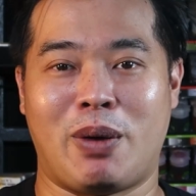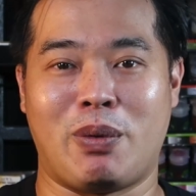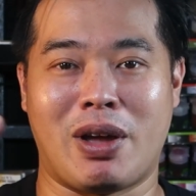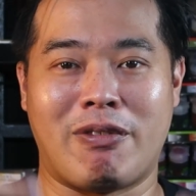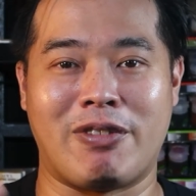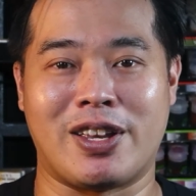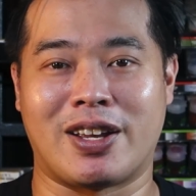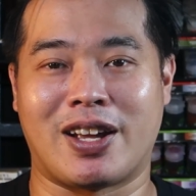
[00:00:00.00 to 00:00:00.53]
There we
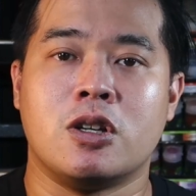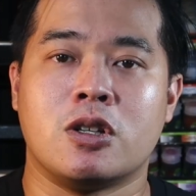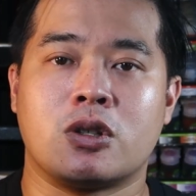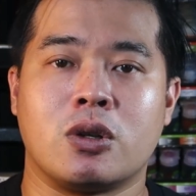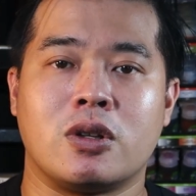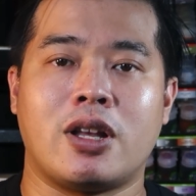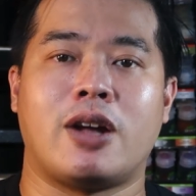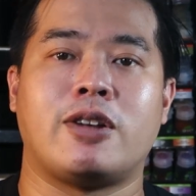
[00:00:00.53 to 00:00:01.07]
have it.
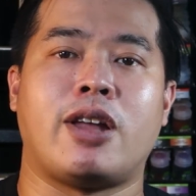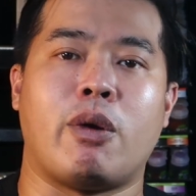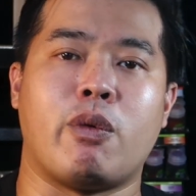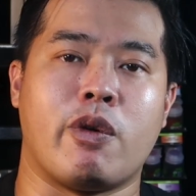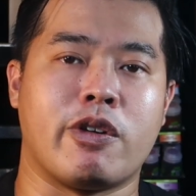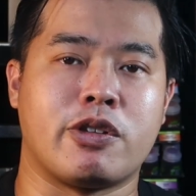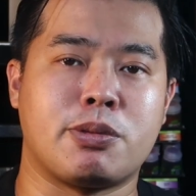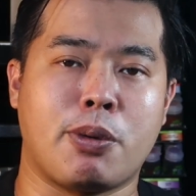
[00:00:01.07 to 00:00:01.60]
So now that
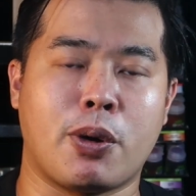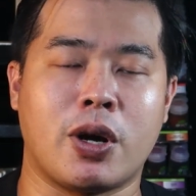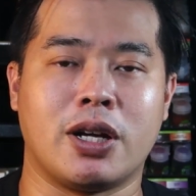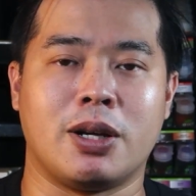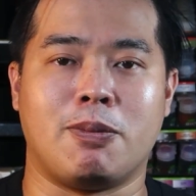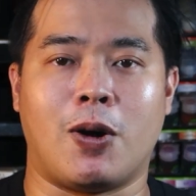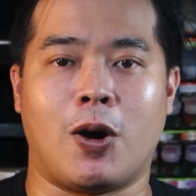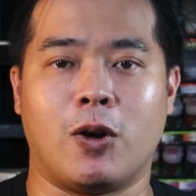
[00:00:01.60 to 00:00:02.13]
we've spoken
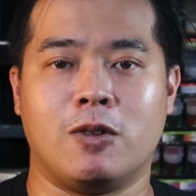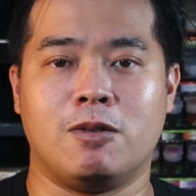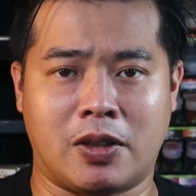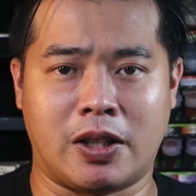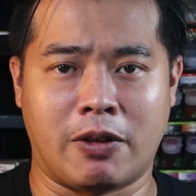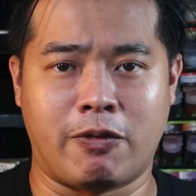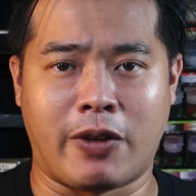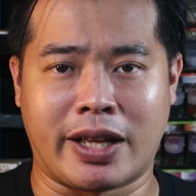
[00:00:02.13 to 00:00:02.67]
about
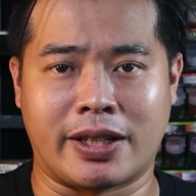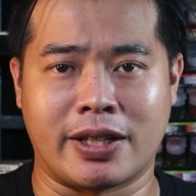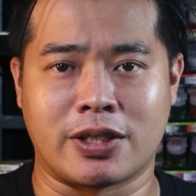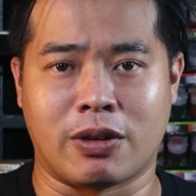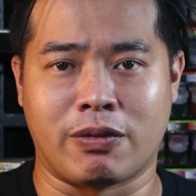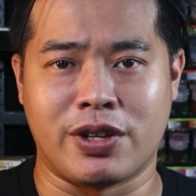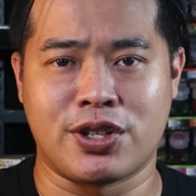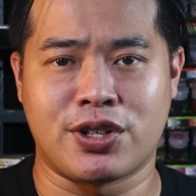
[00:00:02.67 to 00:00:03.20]
the factors
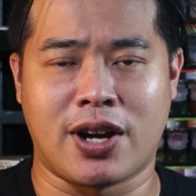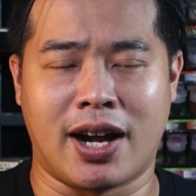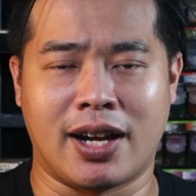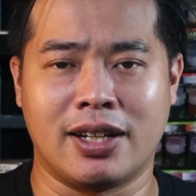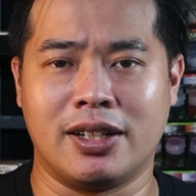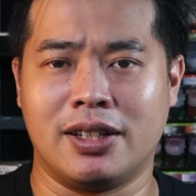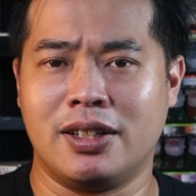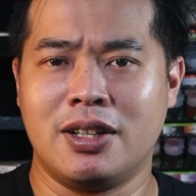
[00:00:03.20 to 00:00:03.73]
of each
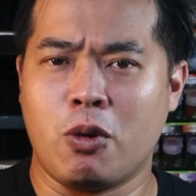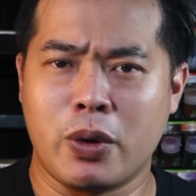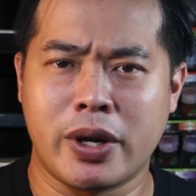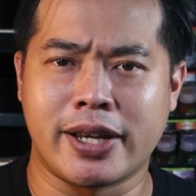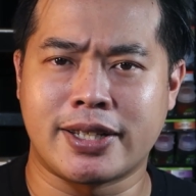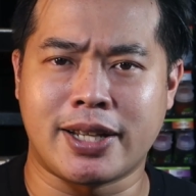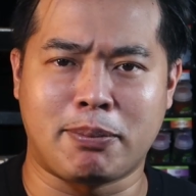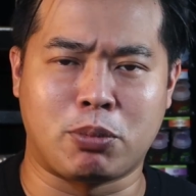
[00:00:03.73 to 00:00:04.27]
color, we
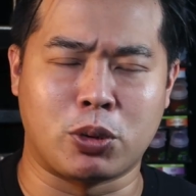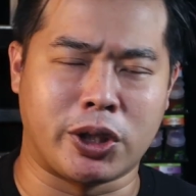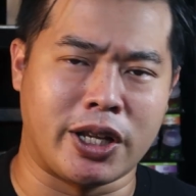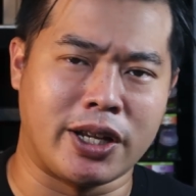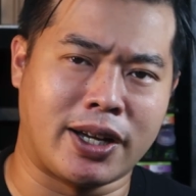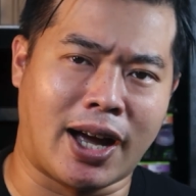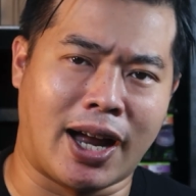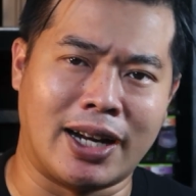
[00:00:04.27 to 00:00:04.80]
can start
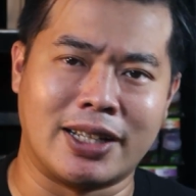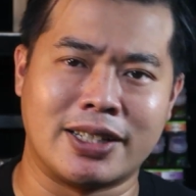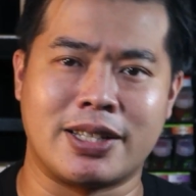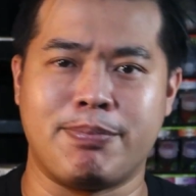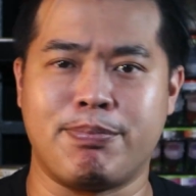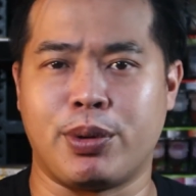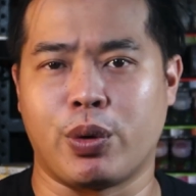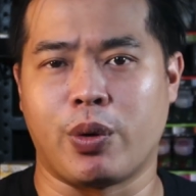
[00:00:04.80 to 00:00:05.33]
putting colors
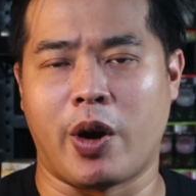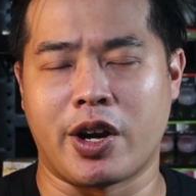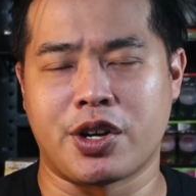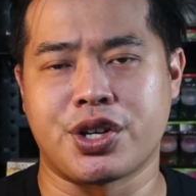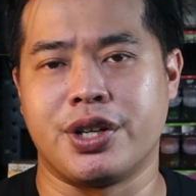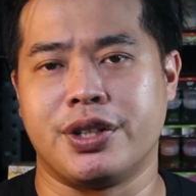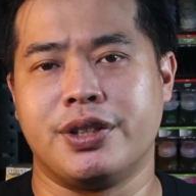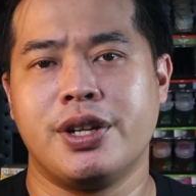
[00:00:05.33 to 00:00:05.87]
in
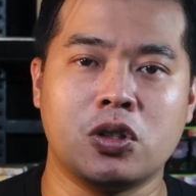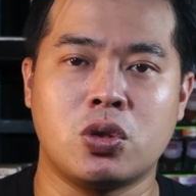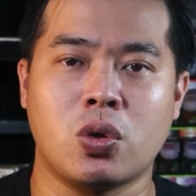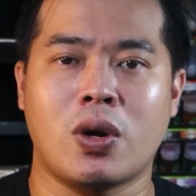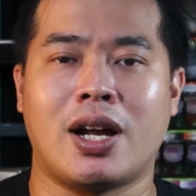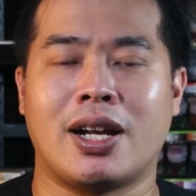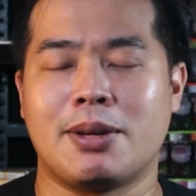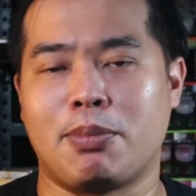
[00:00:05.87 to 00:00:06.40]
progression. So
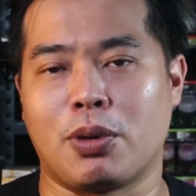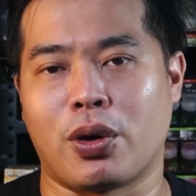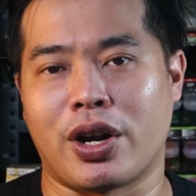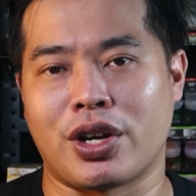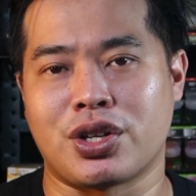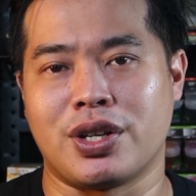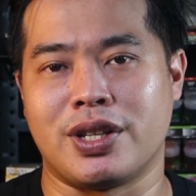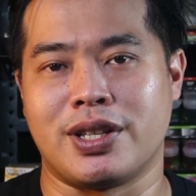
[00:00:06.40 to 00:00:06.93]
color
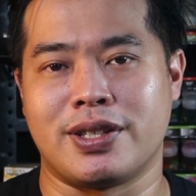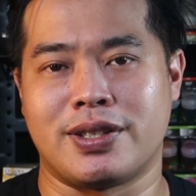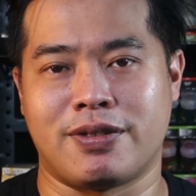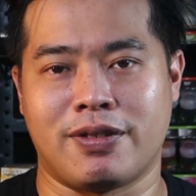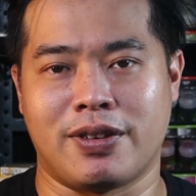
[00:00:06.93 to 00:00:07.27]
progression is